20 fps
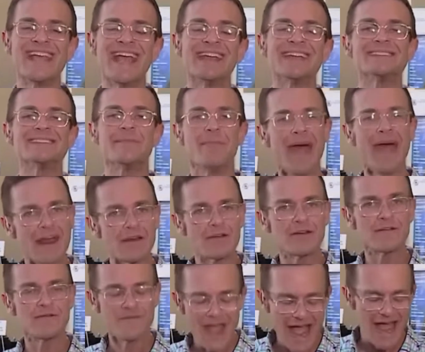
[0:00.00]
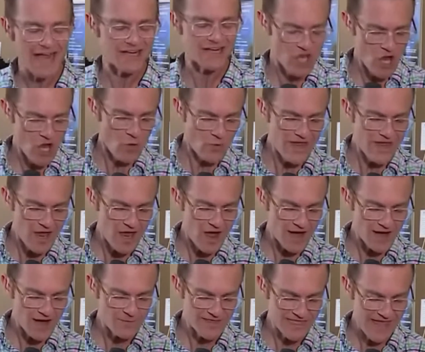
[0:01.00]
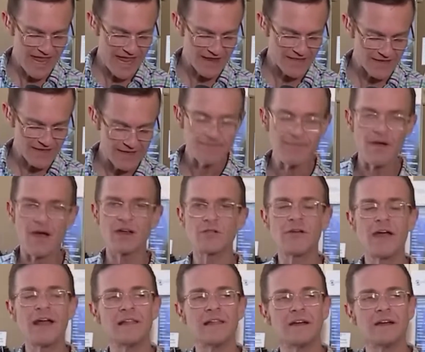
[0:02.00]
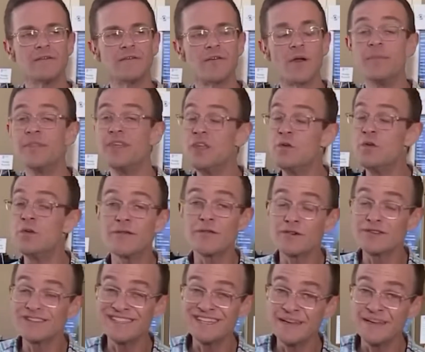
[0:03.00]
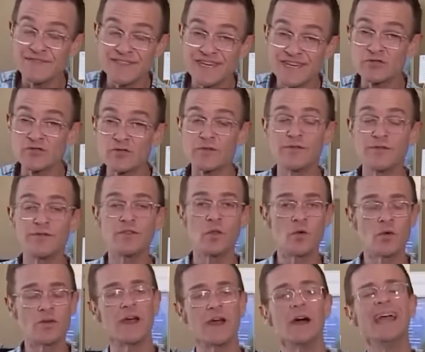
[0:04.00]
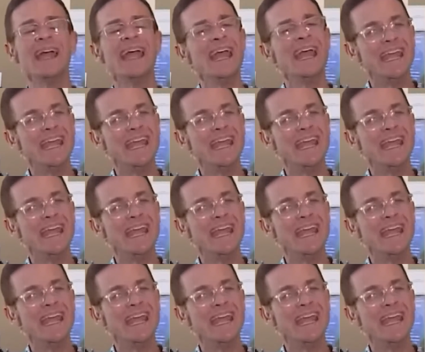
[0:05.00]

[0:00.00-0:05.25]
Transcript: And as a matter of fact, we caught up with Anthony Mattarella from the University of Central Florida.